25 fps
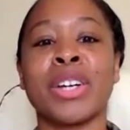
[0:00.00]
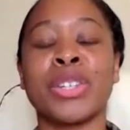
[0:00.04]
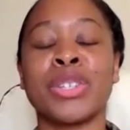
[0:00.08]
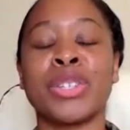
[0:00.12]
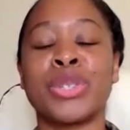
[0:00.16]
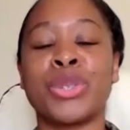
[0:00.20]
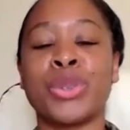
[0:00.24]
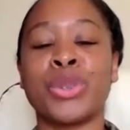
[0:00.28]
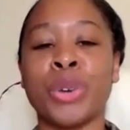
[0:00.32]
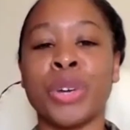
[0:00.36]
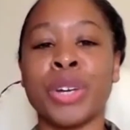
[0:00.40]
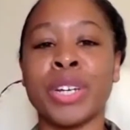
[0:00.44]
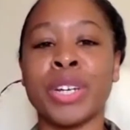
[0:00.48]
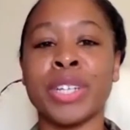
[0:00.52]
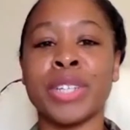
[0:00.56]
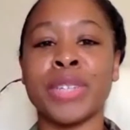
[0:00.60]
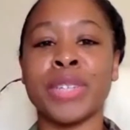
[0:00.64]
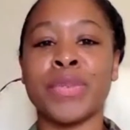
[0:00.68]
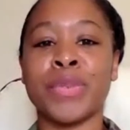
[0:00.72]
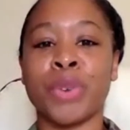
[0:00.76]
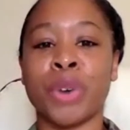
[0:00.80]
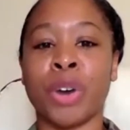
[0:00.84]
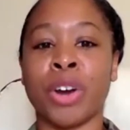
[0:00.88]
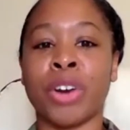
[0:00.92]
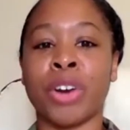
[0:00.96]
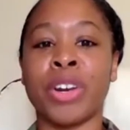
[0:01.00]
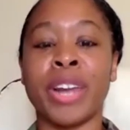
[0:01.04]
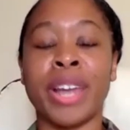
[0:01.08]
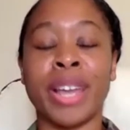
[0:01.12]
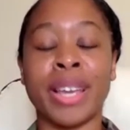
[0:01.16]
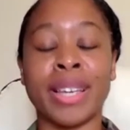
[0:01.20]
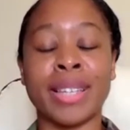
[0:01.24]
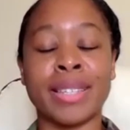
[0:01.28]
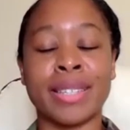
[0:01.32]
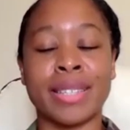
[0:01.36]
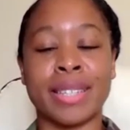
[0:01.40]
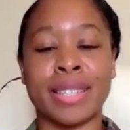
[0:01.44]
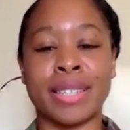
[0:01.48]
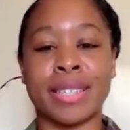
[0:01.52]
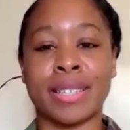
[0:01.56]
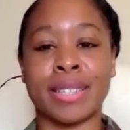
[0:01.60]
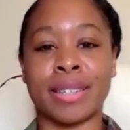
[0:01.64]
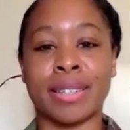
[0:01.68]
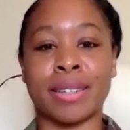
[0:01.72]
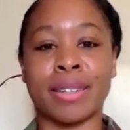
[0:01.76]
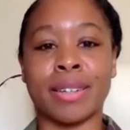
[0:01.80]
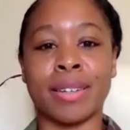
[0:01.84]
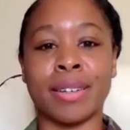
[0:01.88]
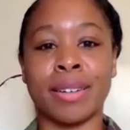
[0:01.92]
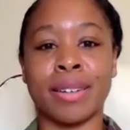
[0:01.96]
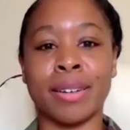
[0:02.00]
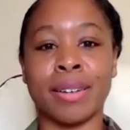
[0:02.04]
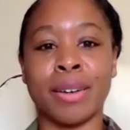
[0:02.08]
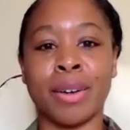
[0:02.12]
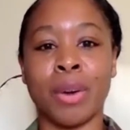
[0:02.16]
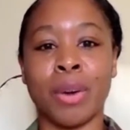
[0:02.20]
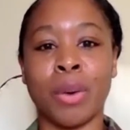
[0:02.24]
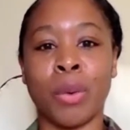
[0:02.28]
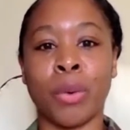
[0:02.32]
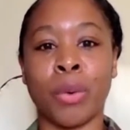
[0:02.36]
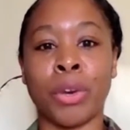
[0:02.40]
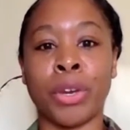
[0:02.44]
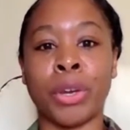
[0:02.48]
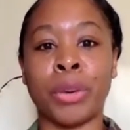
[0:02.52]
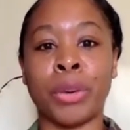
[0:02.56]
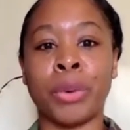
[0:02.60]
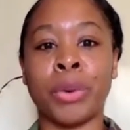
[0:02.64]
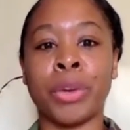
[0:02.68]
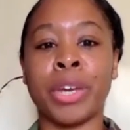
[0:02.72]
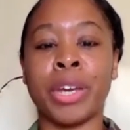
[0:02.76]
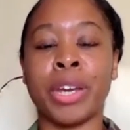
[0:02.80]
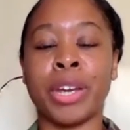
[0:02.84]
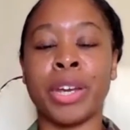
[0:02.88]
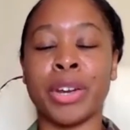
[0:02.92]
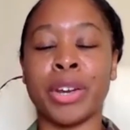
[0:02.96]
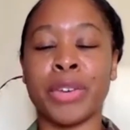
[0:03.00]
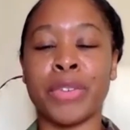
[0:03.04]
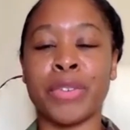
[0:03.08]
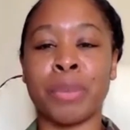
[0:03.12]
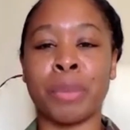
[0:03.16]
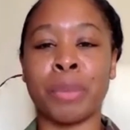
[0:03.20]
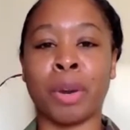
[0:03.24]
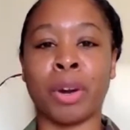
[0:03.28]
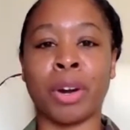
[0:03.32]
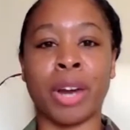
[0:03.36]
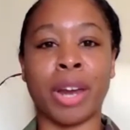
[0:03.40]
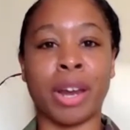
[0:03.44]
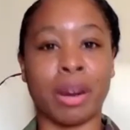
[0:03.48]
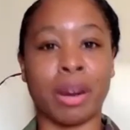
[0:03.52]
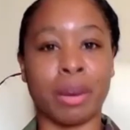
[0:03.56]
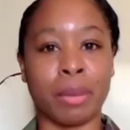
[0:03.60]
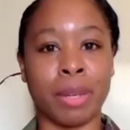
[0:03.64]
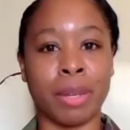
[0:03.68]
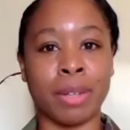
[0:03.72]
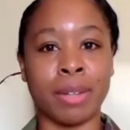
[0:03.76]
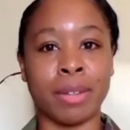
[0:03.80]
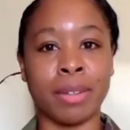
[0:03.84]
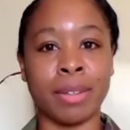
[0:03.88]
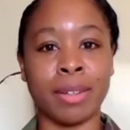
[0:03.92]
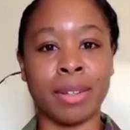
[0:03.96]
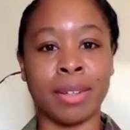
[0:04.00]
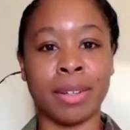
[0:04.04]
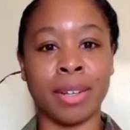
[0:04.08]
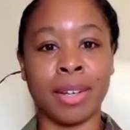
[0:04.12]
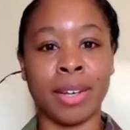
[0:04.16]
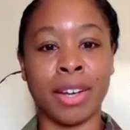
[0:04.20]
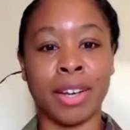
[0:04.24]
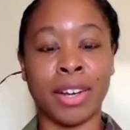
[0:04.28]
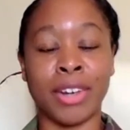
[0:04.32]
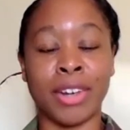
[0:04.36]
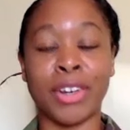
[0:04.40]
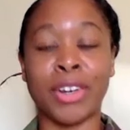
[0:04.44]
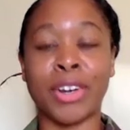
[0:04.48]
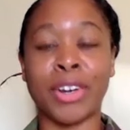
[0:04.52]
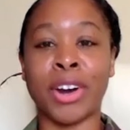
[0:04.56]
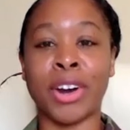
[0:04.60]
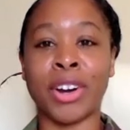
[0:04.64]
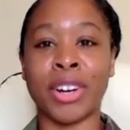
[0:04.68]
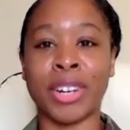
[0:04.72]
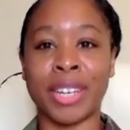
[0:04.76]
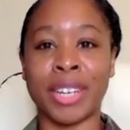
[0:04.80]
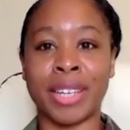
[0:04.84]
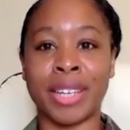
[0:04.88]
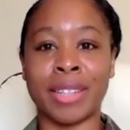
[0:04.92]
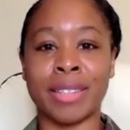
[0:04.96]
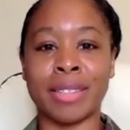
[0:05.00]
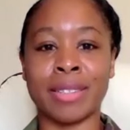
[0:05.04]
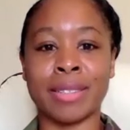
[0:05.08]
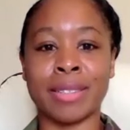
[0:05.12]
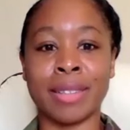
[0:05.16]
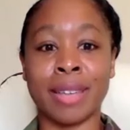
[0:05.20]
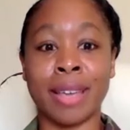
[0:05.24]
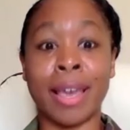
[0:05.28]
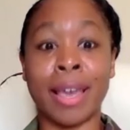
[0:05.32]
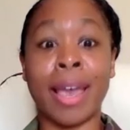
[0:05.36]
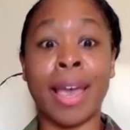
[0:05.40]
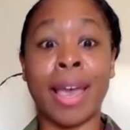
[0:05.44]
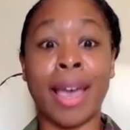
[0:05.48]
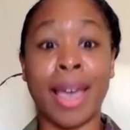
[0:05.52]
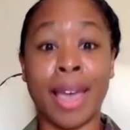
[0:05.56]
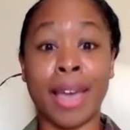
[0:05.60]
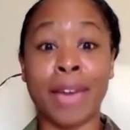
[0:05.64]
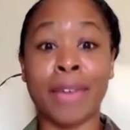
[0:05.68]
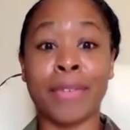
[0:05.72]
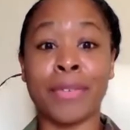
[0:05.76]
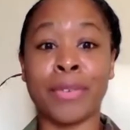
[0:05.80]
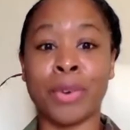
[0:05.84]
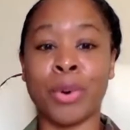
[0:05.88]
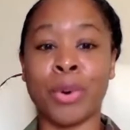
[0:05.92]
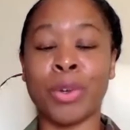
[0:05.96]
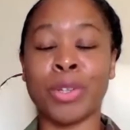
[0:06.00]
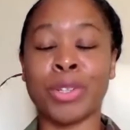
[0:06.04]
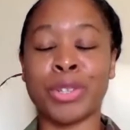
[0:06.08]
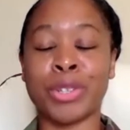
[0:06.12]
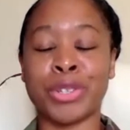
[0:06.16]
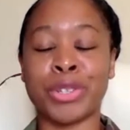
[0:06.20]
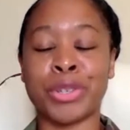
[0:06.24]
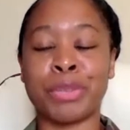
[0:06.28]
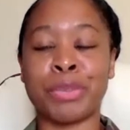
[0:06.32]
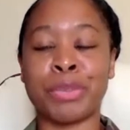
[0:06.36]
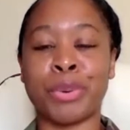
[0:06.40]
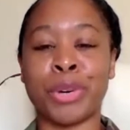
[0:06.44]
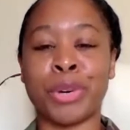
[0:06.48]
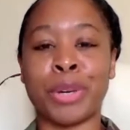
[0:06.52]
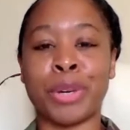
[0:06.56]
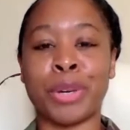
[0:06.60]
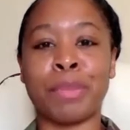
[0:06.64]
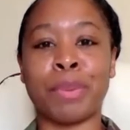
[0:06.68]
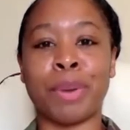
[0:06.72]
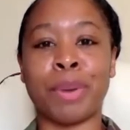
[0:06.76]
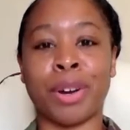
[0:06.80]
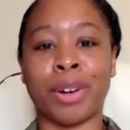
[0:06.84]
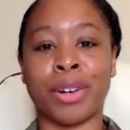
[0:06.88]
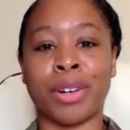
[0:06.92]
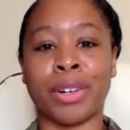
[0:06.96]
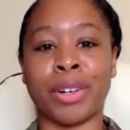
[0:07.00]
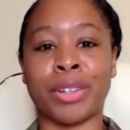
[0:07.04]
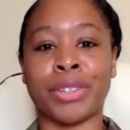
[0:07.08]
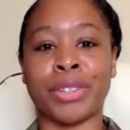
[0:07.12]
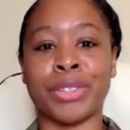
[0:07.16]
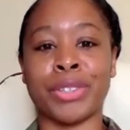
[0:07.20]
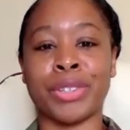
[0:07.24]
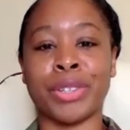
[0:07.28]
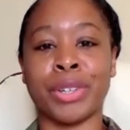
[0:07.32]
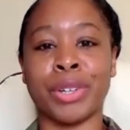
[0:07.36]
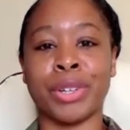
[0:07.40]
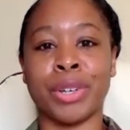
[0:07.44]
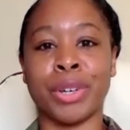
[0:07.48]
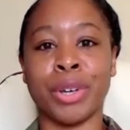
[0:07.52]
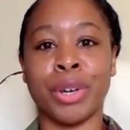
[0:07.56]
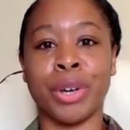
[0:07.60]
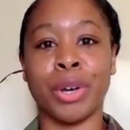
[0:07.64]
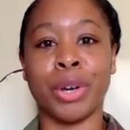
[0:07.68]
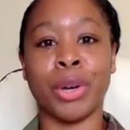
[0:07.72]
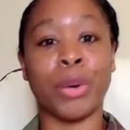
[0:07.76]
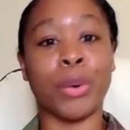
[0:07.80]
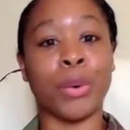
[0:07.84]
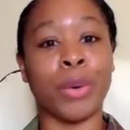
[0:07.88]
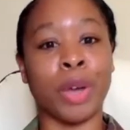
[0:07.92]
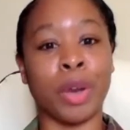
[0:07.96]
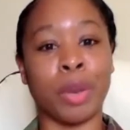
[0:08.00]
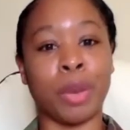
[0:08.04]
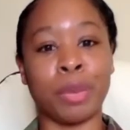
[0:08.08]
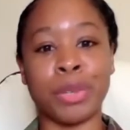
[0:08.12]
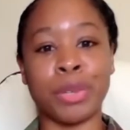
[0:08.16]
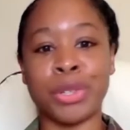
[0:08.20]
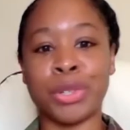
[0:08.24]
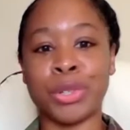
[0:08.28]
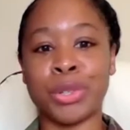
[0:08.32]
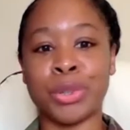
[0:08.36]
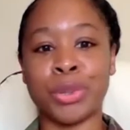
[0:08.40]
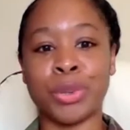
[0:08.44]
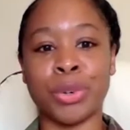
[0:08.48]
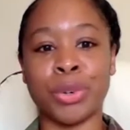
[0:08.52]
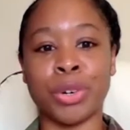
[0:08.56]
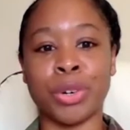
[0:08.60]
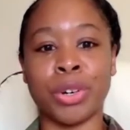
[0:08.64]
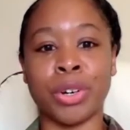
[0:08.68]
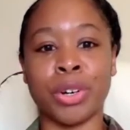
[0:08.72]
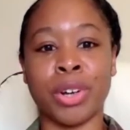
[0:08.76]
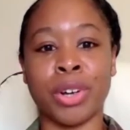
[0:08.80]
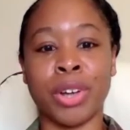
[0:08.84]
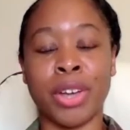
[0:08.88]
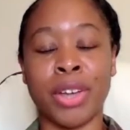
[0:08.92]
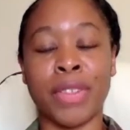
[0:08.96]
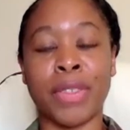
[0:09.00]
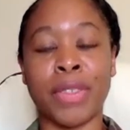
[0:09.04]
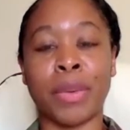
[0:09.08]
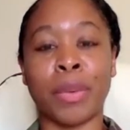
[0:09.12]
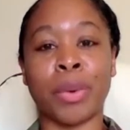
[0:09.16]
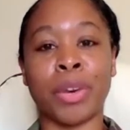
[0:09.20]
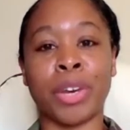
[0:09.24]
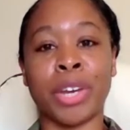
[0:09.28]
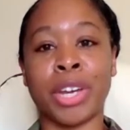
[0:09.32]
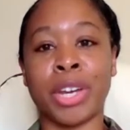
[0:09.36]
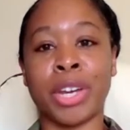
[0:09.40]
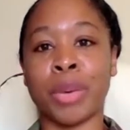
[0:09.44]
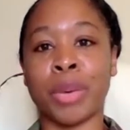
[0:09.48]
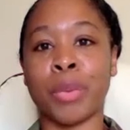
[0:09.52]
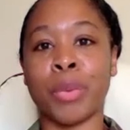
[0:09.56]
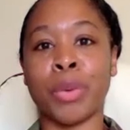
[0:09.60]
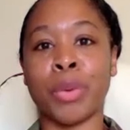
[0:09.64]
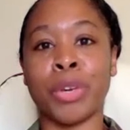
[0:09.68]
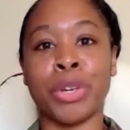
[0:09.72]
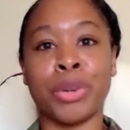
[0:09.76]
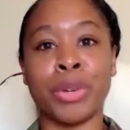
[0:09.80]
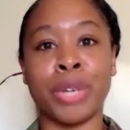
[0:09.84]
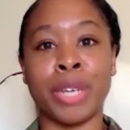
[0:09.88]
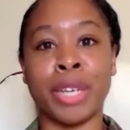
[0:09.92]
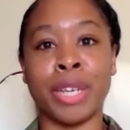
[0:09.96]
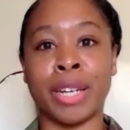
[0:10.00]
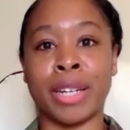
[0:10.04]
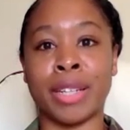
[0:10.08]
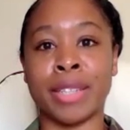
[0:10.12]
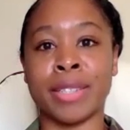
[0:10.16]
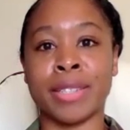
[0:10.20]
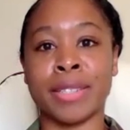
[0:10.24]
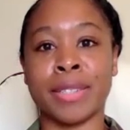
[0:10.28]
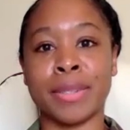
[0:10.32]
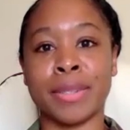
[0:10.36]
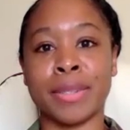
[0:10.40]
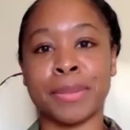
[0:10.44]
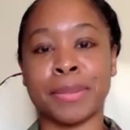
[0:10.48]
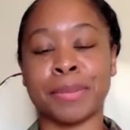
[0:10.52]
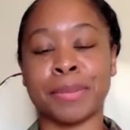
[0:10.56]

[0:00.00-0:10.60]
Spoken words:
Join us for our next season, where you will hear from our airmen, guardians, and of course our supporting partners who help ensure that we're here when you need us.